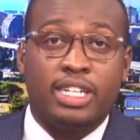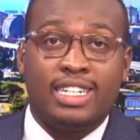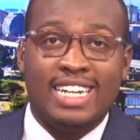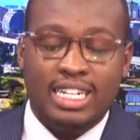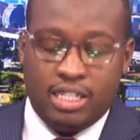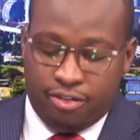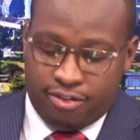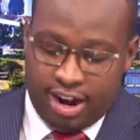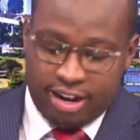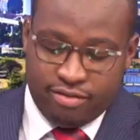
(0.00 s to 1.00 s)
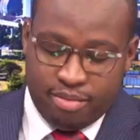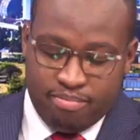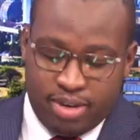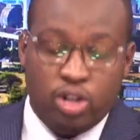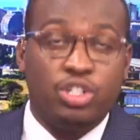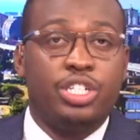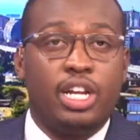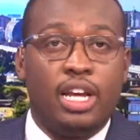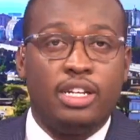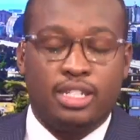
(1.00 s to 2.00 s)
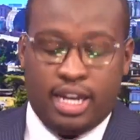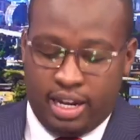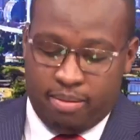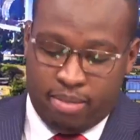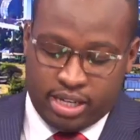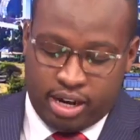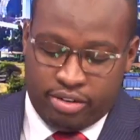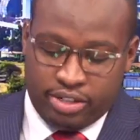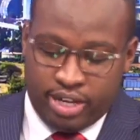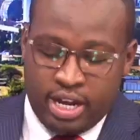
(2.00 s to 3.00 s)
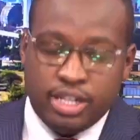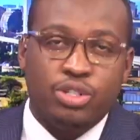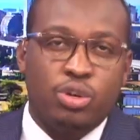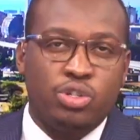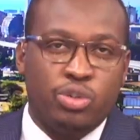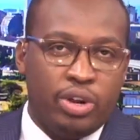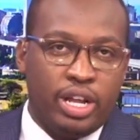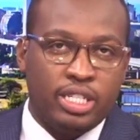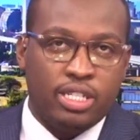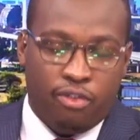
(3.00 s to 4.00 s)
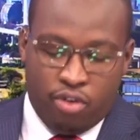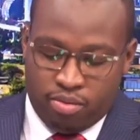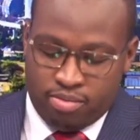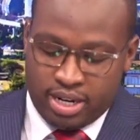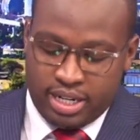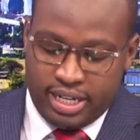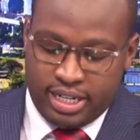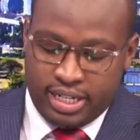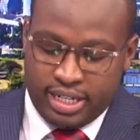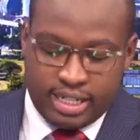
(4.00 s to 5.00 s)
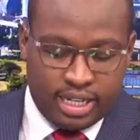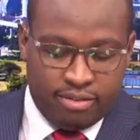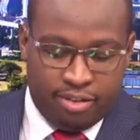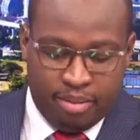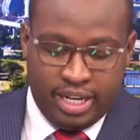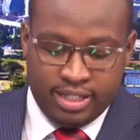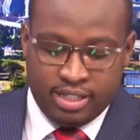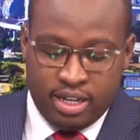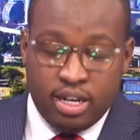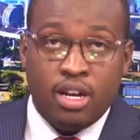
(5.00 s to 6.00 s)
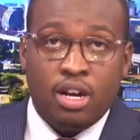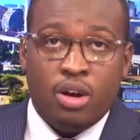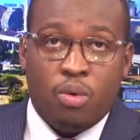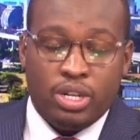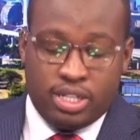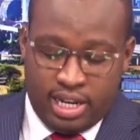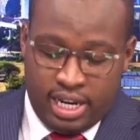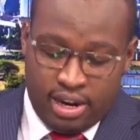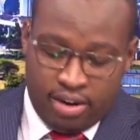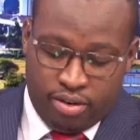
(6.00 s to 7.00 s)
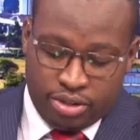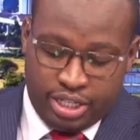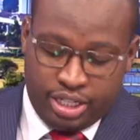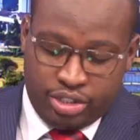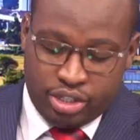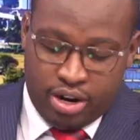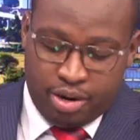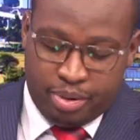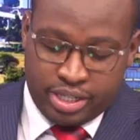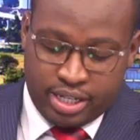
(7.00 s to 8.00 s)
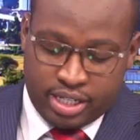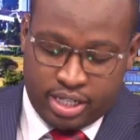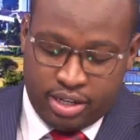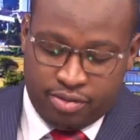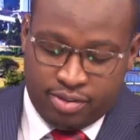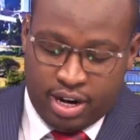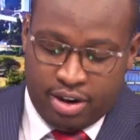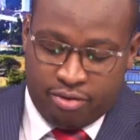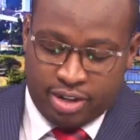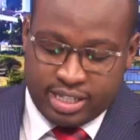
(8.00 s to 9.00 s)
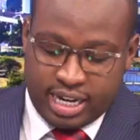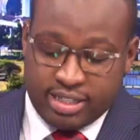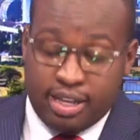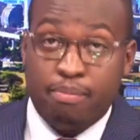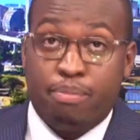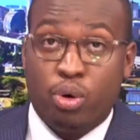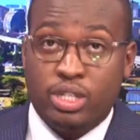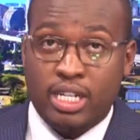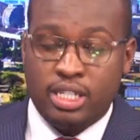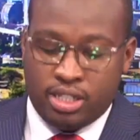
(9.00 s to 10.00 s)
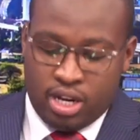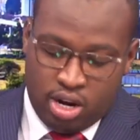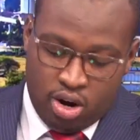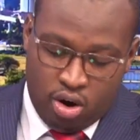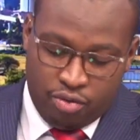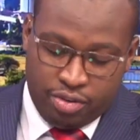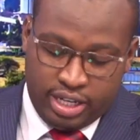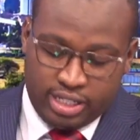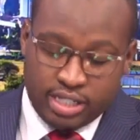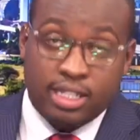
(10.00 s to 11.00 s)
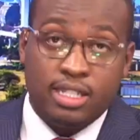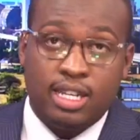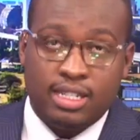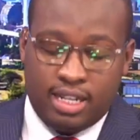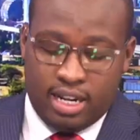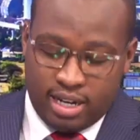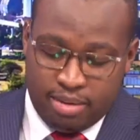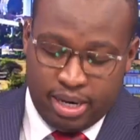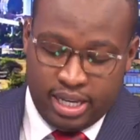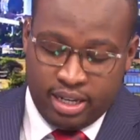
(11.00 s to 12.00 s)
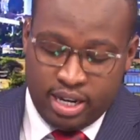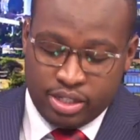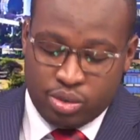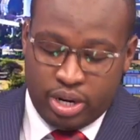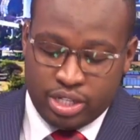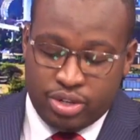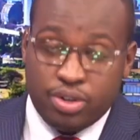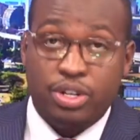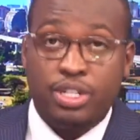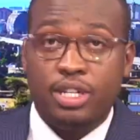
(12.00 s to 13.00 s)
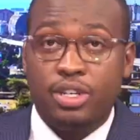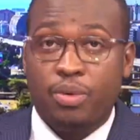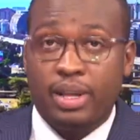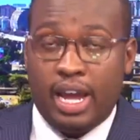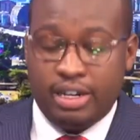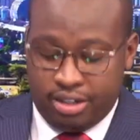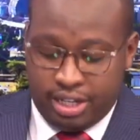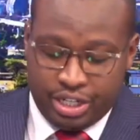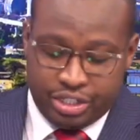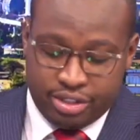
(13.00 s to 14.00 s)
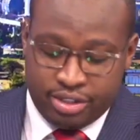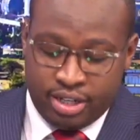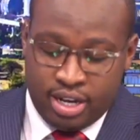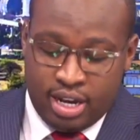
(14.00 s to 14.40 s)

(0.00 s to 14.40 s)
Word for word: 95 million shillings in bursaries to students from needy families. Wesley Rotich, a representative, emphasized the importance of these assistance in enabling students to continue with their education